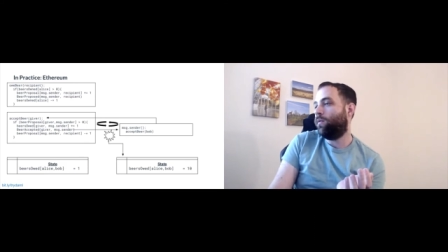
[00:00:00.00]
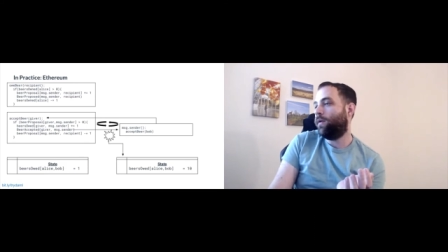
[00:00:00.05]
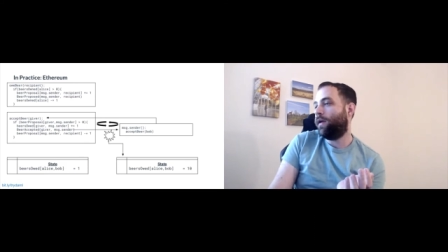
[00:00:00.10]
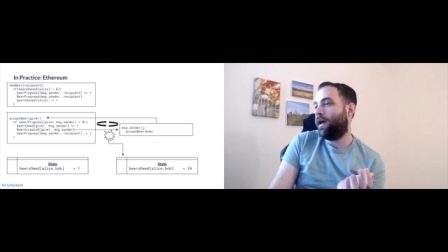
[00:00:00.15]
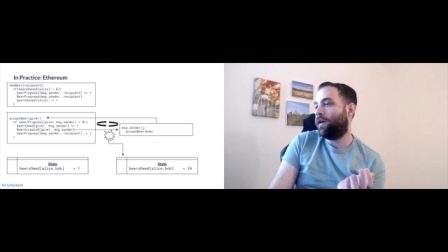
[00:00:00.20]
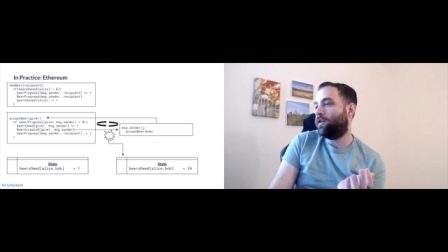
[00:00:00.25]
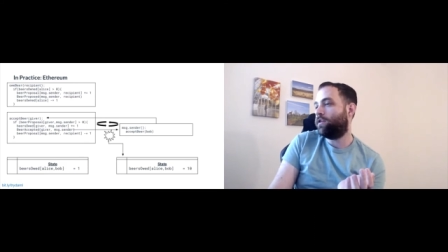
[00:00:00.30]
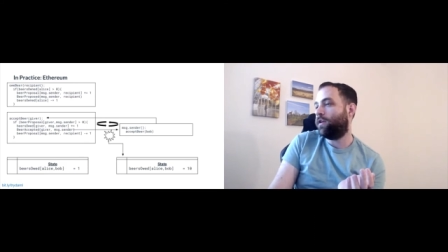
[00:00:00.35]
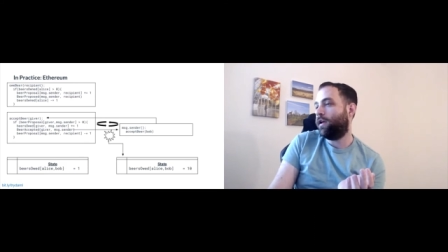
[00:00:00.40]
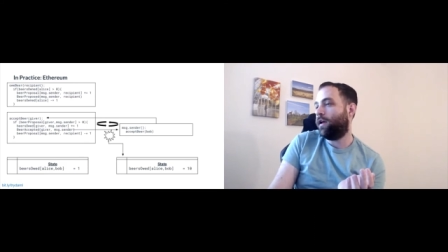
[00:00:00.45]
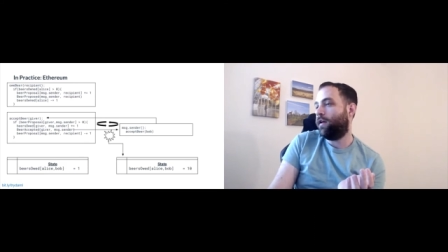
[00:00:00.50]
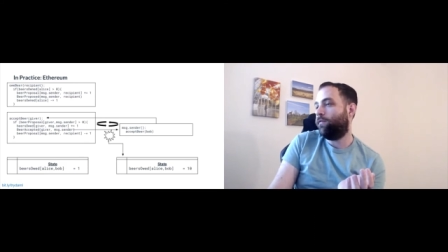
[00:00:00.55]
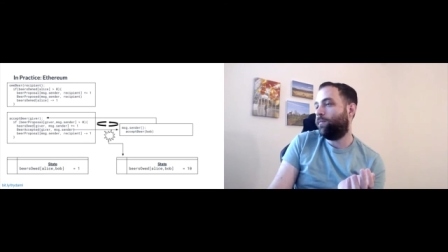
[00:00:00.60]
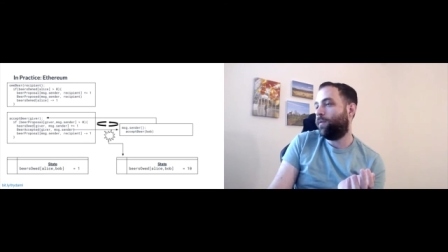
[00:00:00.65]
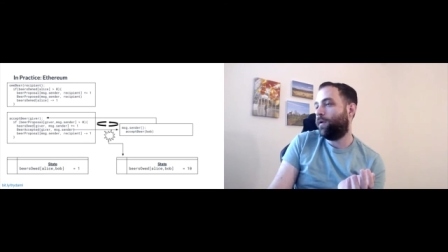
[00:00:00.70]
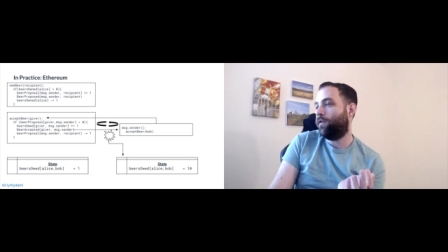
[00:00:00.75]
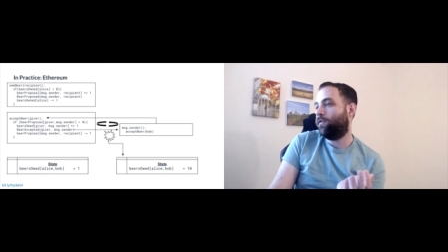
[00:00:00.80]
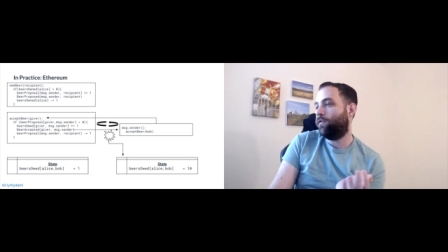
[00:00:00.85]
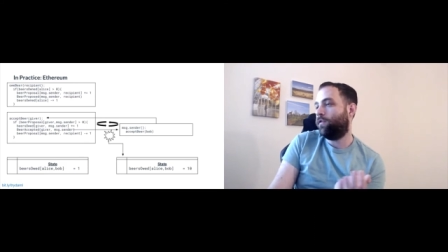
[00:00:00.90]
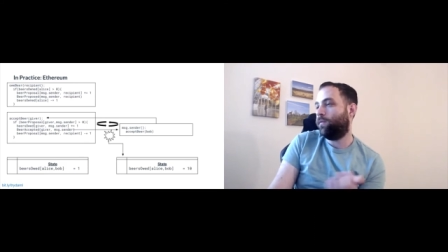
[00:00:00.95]
we actually have
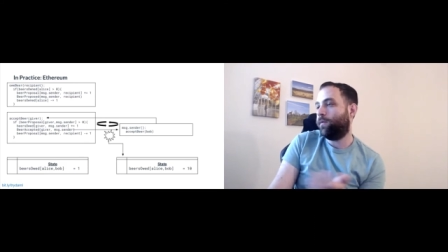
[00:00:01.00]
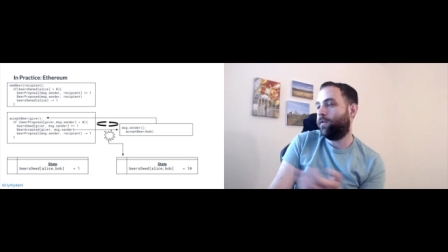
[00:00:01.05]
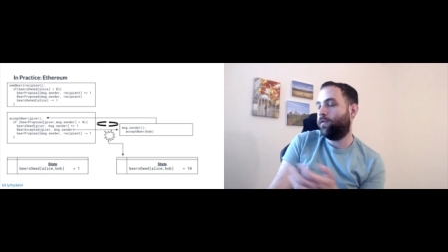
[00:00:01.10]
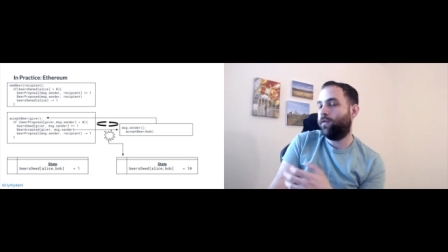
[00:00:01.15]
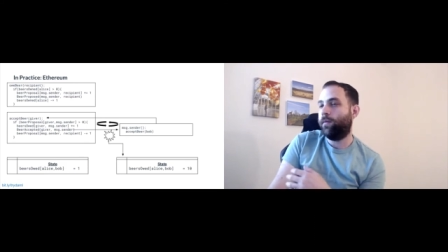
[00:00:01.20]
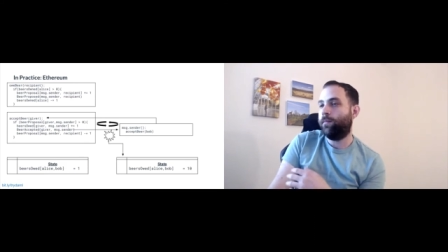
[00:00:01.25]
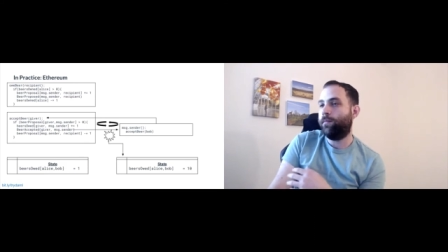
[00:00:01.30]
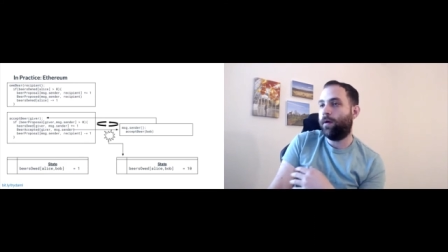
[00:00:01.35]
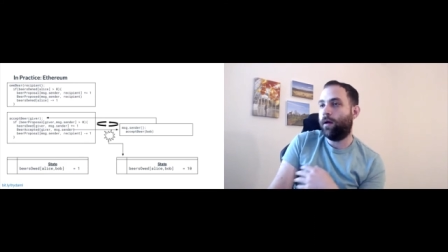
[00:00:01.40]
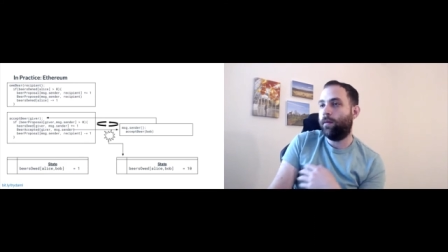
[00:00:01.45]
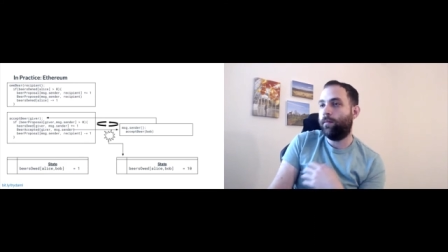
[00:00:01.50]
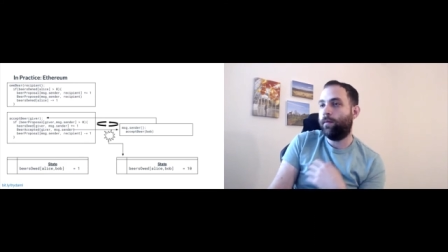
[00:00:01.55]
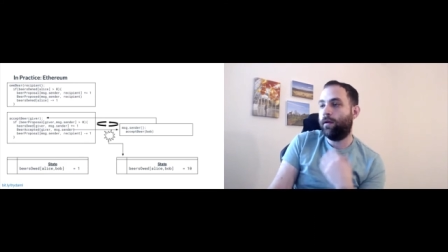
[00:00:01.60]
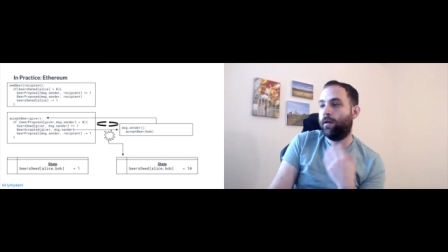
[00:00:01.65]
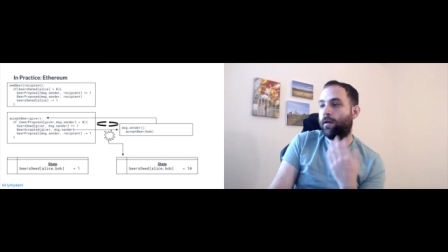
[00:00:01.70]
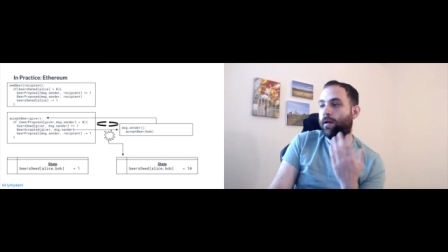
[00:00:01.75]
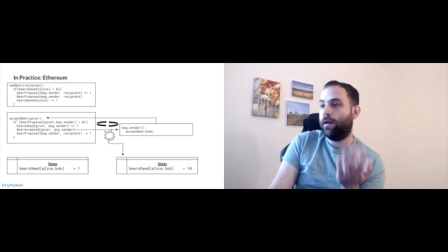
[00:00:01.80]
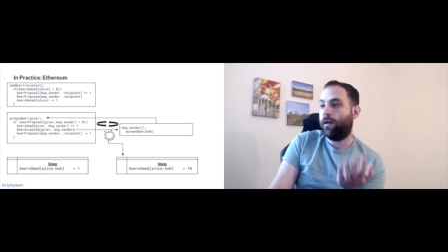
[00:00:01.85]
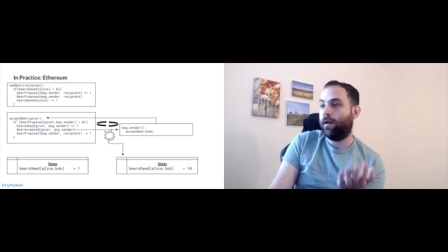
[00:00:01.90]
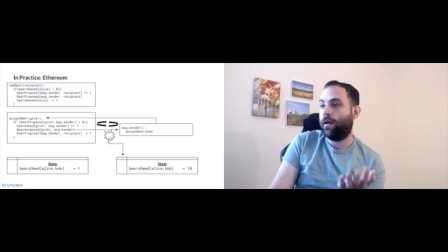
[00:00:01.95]
beers O between Bob
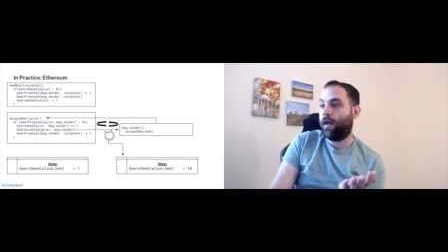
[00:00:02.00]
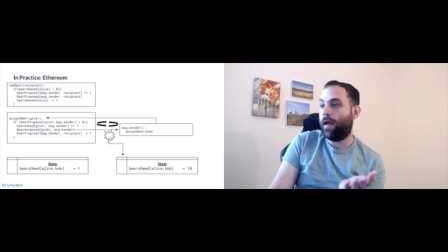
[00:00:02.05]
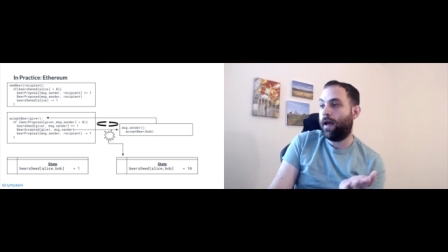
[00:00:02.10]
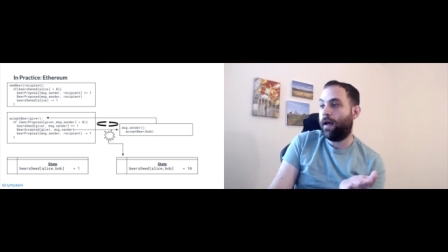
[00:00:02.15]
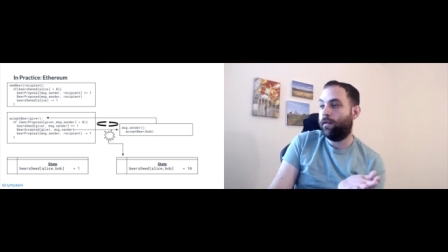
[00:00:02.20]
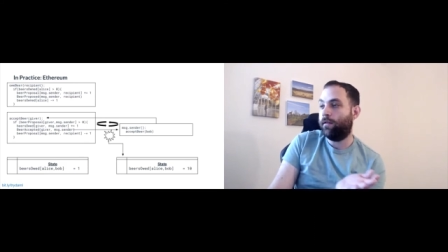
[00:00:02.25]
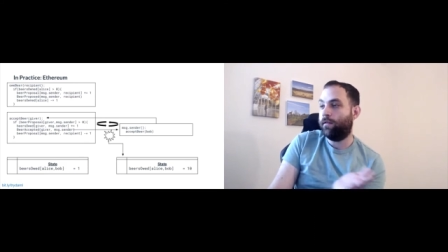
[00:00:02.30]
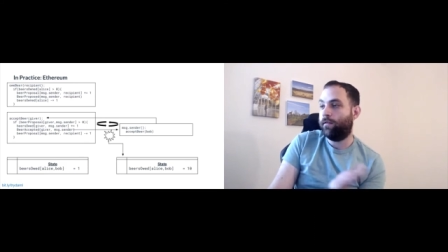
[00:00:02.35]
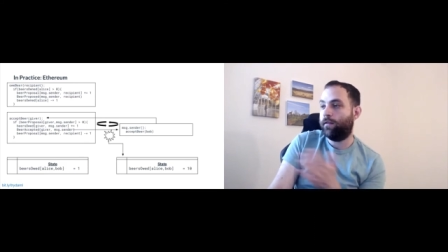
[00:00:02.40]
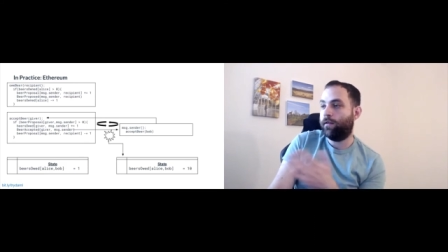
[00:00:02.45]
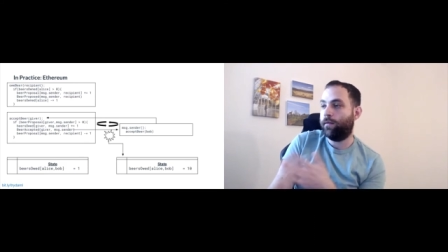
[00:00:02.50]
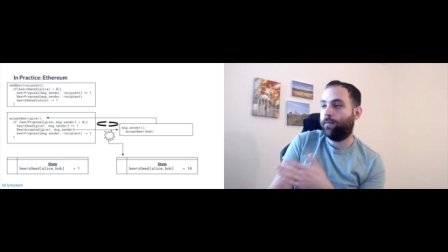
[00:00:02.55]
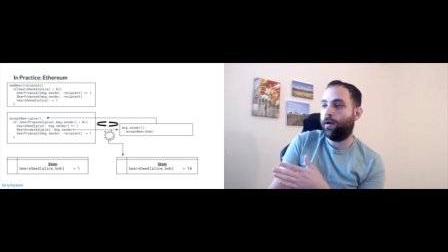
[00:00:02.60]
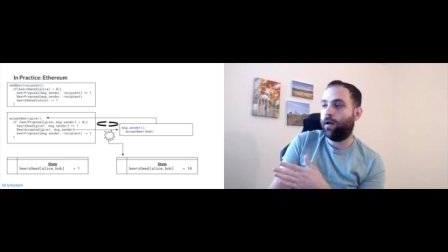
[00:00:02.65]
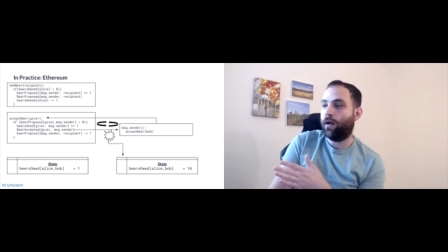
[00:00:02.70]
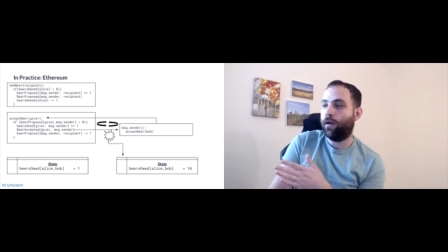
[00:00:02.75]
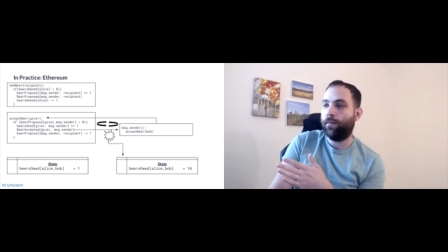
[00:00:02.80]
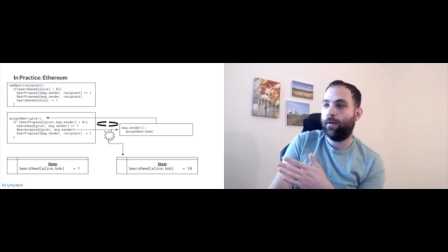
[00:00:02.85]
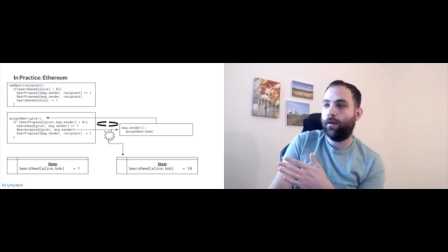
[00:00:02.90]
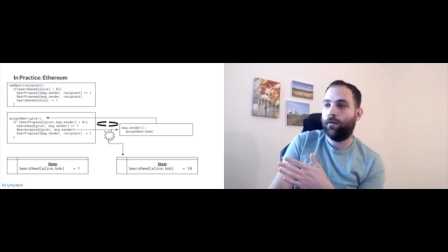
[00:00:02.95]
and Alice to
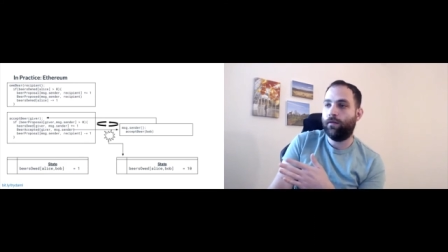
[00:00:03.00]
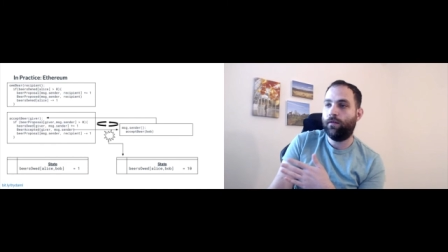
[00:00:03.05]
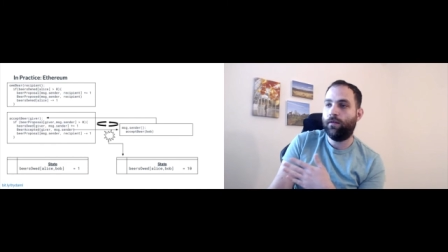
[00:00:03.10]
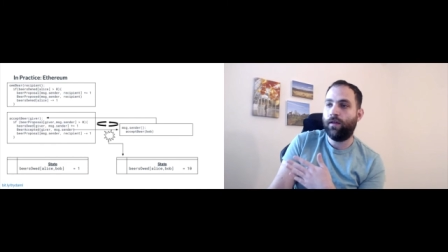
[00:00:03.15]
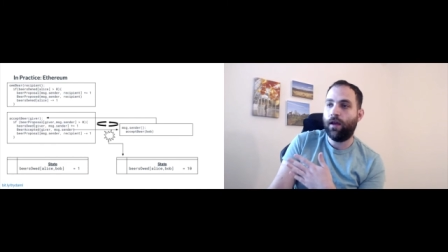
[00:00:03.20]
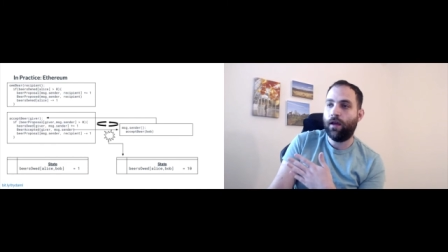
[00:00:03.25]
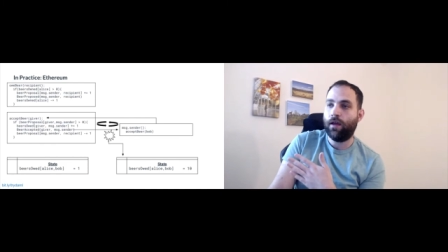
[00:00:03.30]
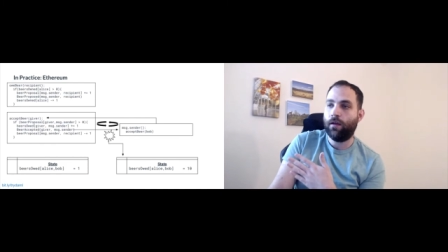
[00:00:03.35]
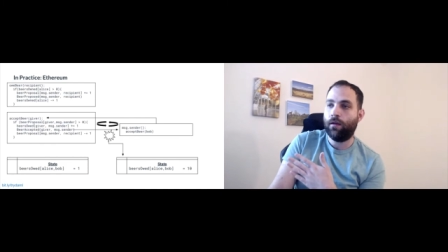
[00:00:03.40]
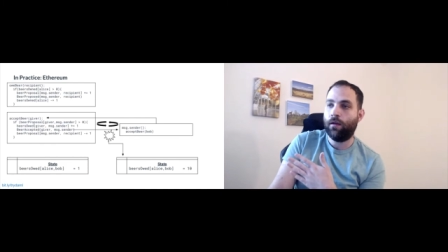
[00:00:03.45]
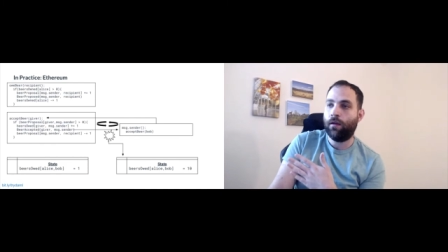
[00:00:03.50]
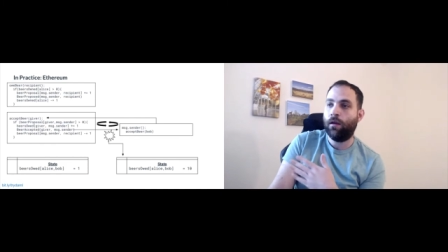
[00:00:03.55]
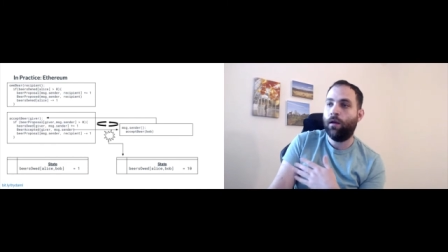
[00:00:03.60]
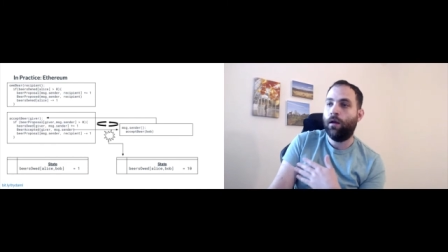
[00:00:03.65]
Bob is 10.